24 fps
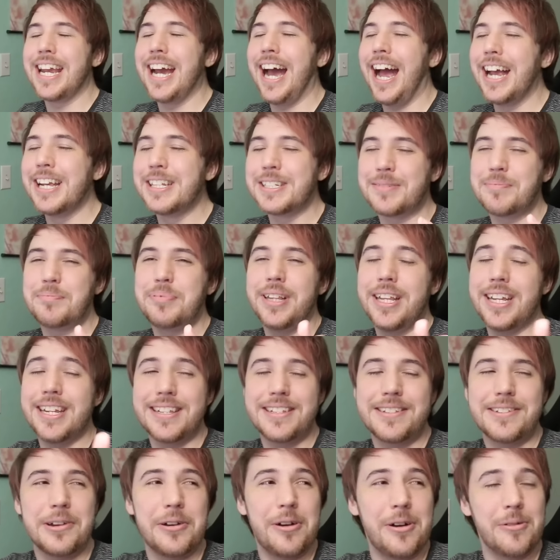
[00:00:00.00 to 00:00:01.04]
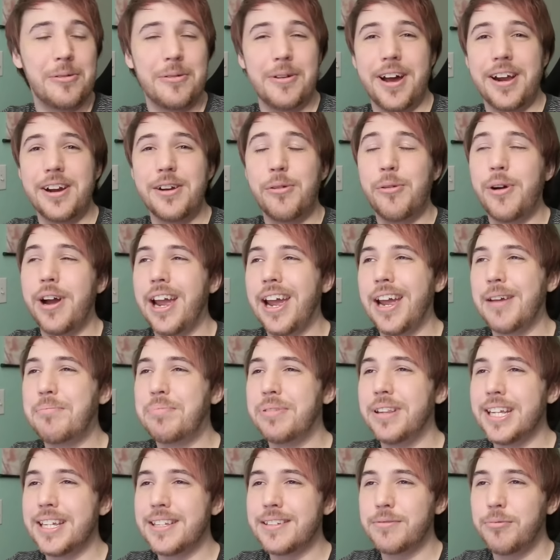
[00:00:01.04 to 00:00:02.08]
Guys, please don't run away.
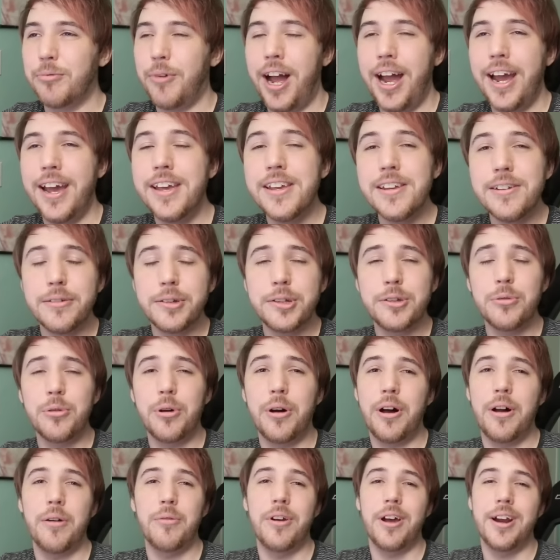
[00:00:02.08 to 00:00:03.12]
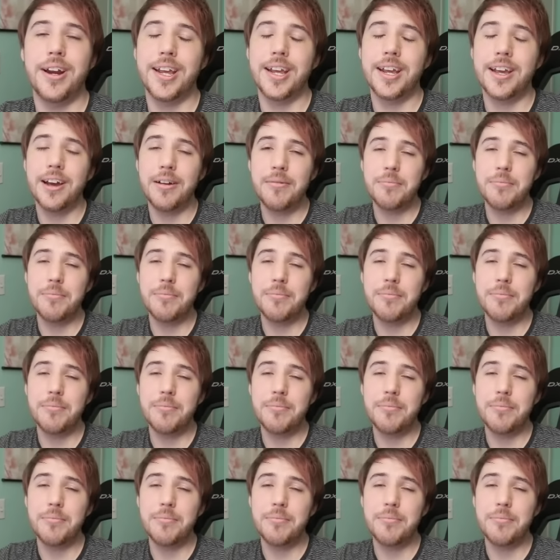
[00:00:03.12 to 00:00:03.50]
Please, why are you, you all running?